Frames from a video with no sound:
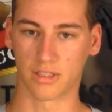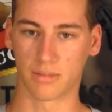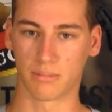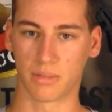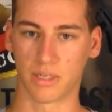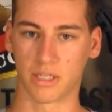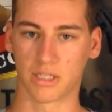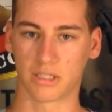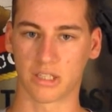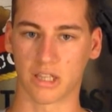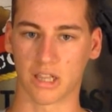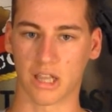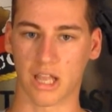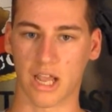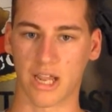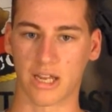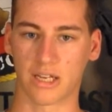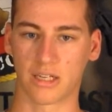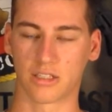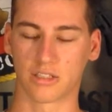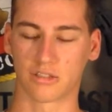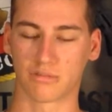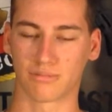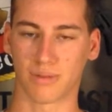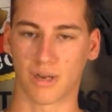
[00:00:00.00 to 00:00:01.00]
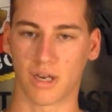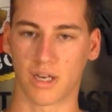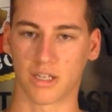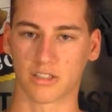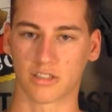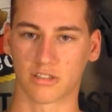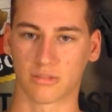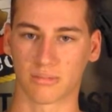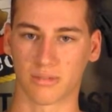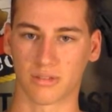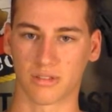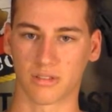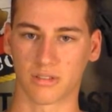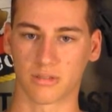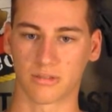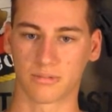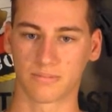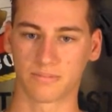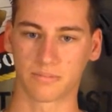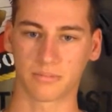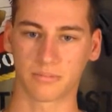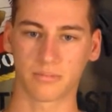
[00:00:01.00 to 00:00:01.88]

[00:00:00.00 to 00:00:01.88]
to be as light as possible.